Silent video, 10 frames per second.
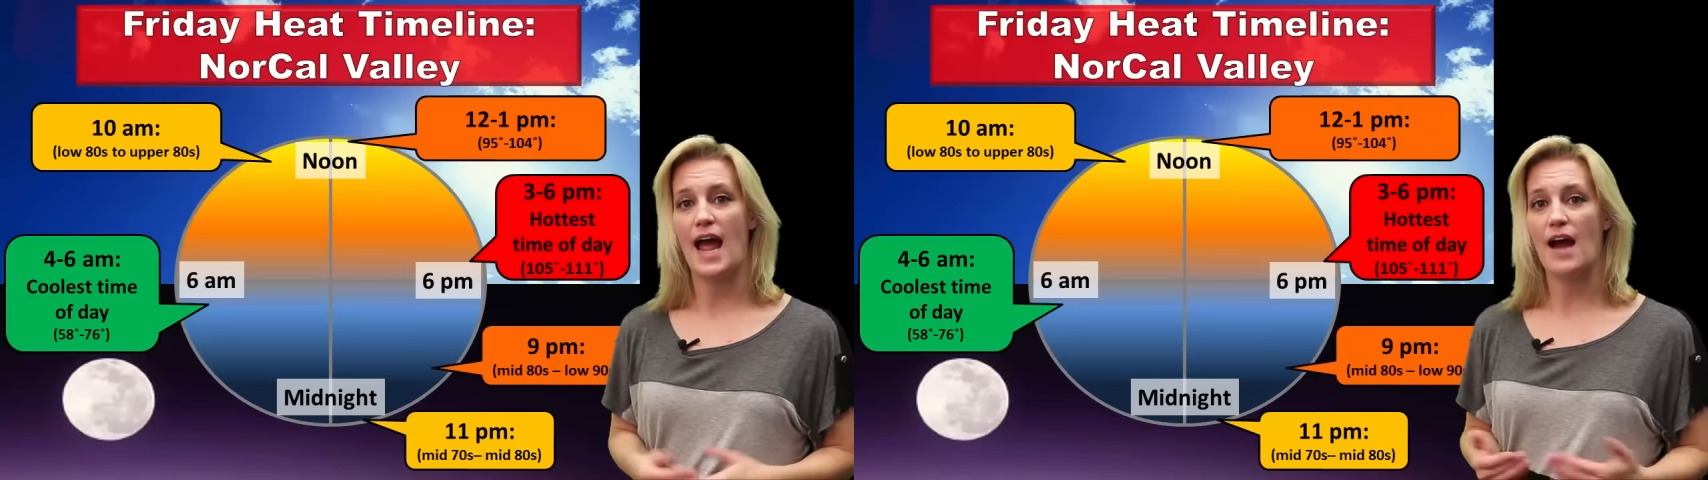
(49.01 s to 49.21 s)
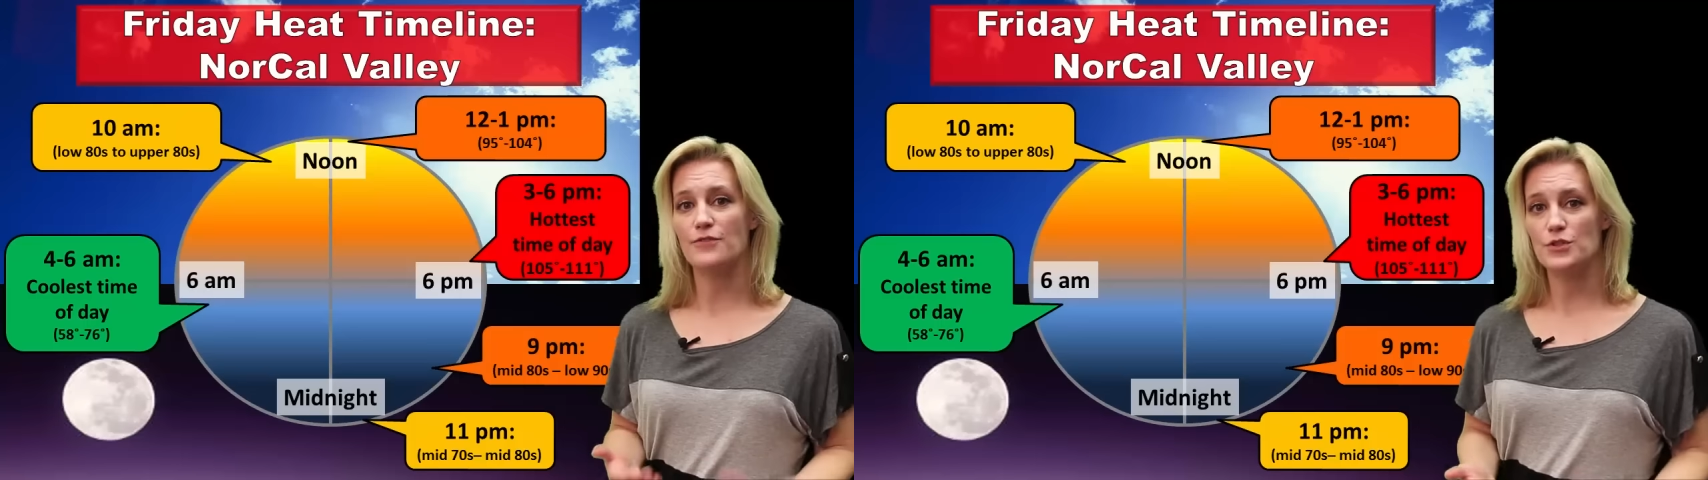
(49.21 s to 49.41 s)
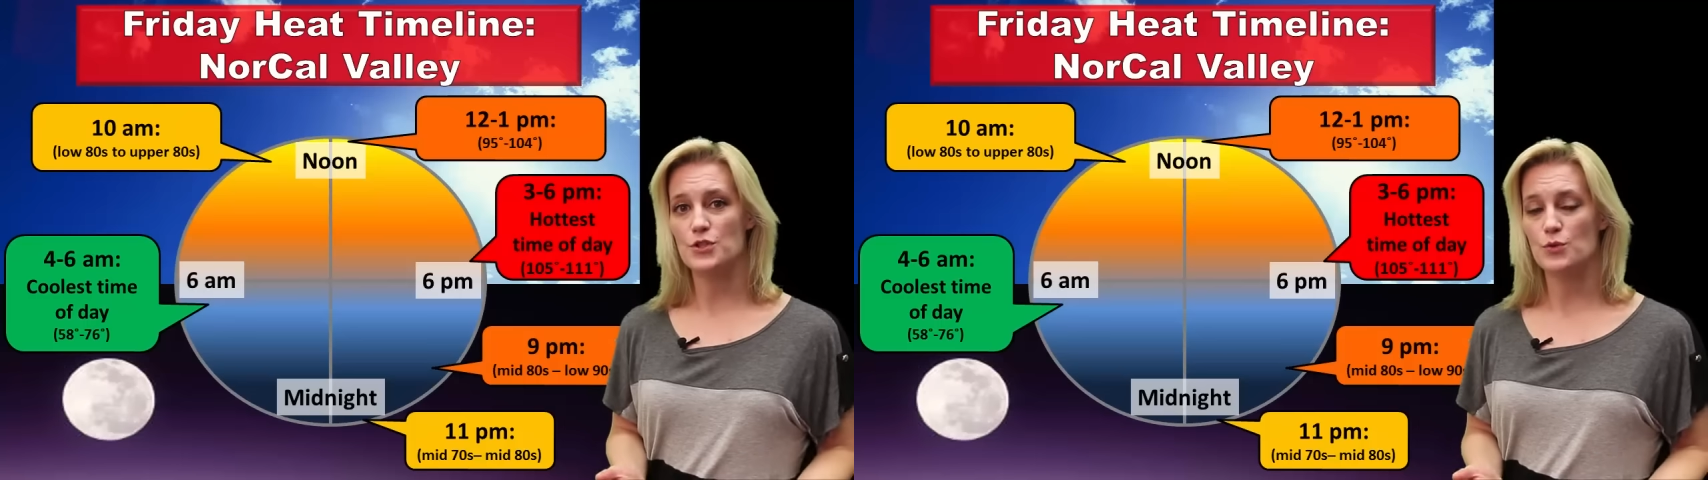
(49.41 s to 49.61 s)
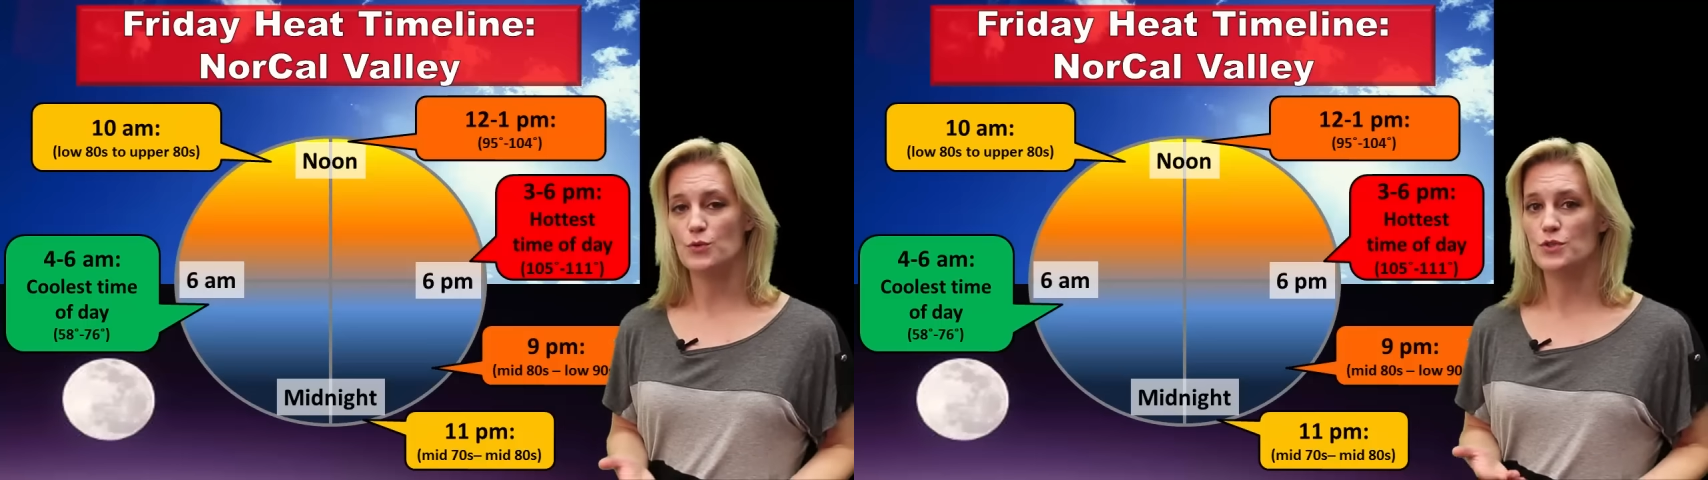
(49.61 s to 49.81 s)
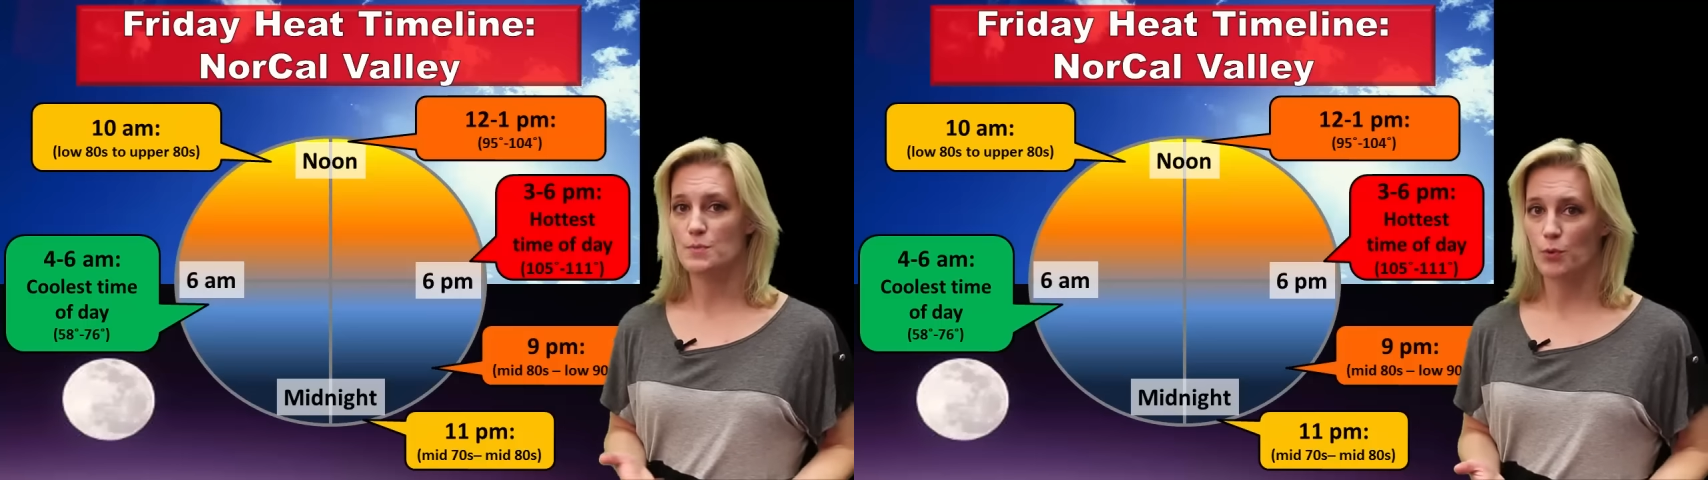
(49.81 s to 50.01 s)

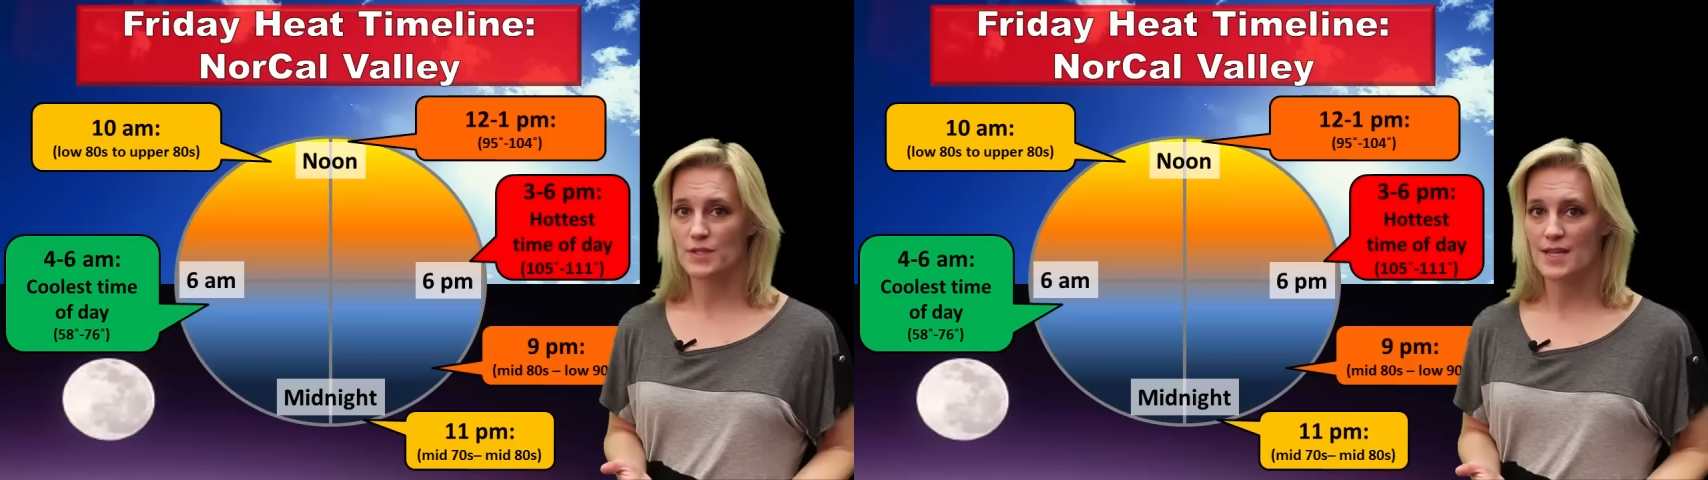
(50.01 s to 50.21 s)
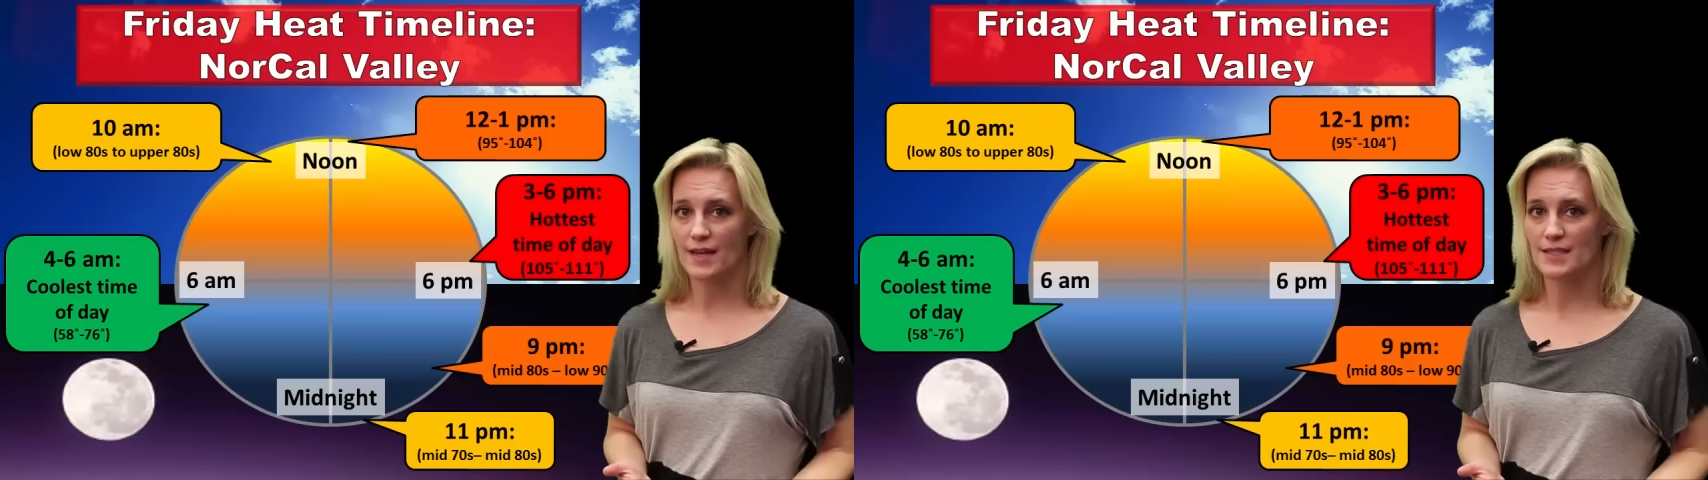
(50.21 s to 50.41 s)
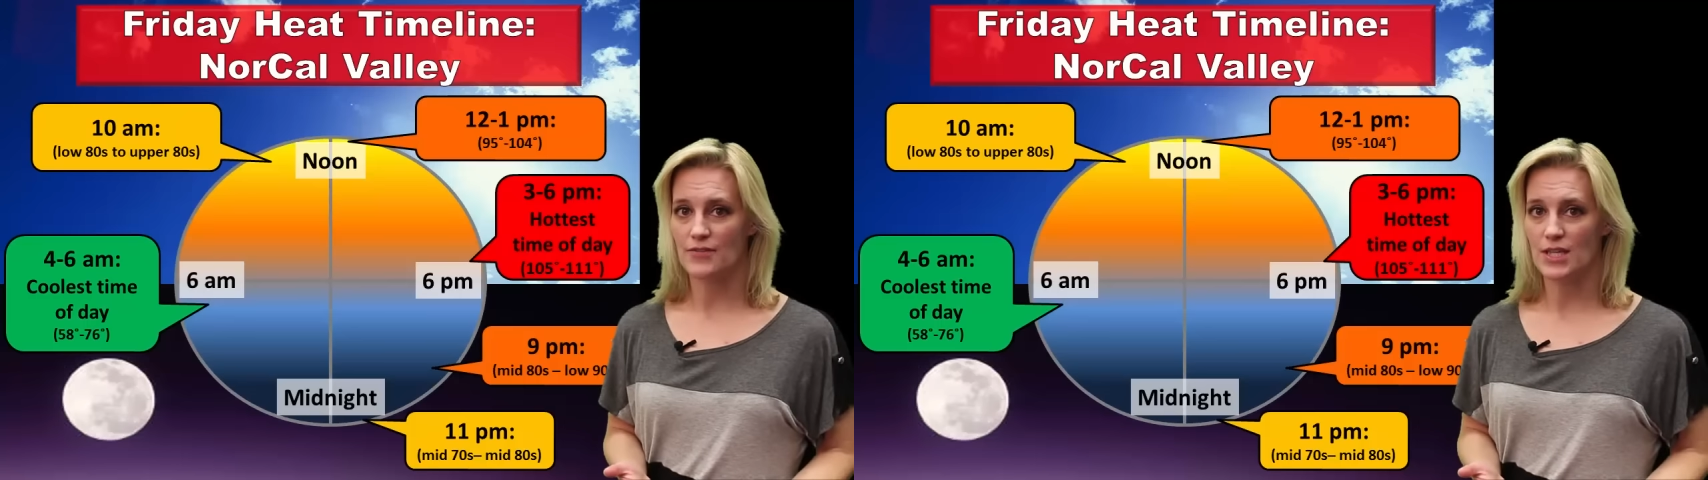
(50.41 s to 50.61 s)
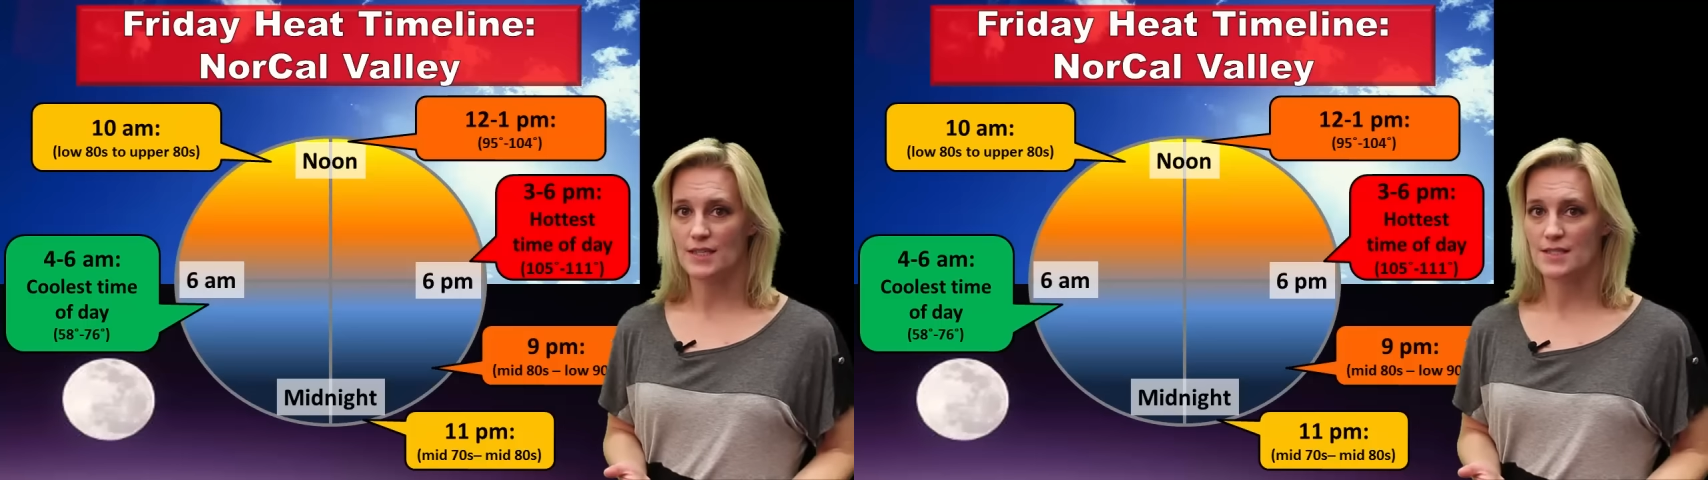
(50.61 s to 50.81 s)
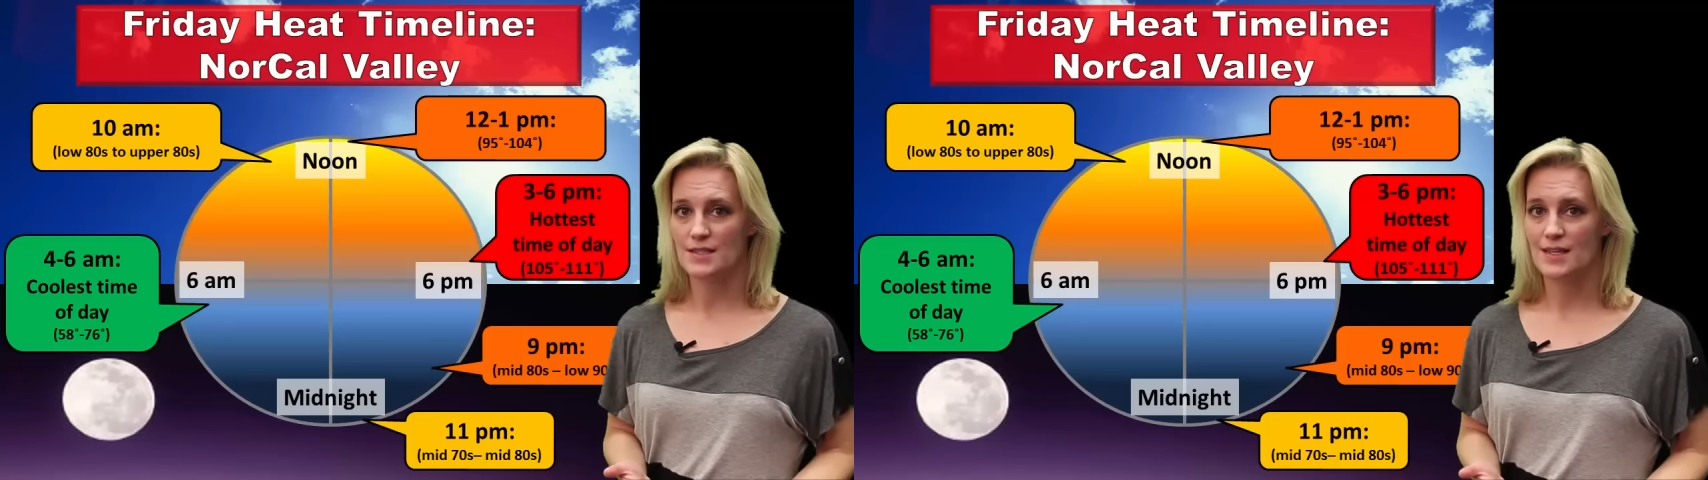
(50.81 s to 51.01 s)
after-school sports
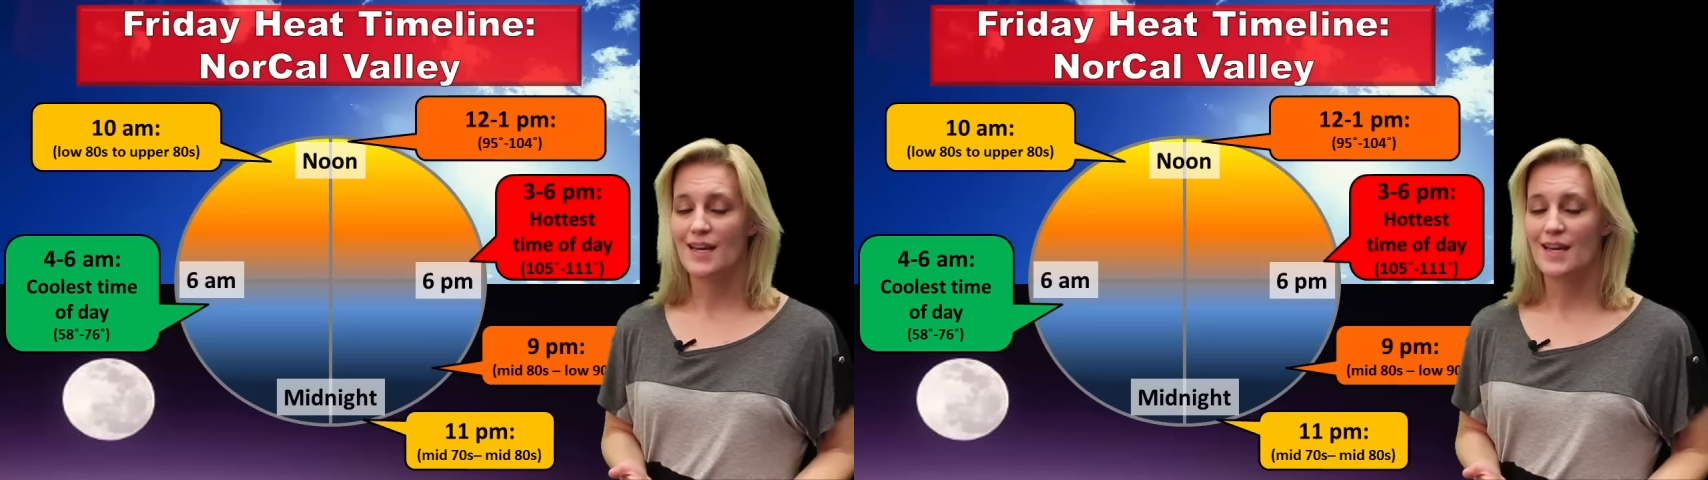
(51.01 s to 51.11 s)
activities.